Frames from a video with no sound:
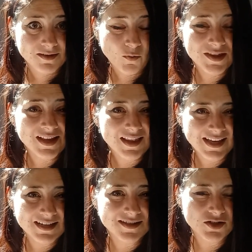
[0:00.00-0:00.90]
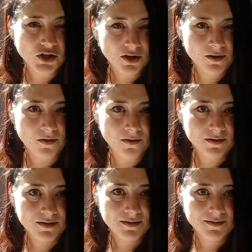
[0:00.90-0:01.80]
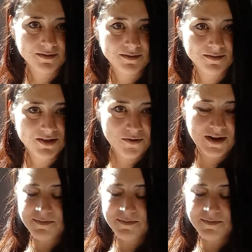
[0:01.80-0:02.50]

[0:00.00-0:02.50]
when the light is eternal. You know what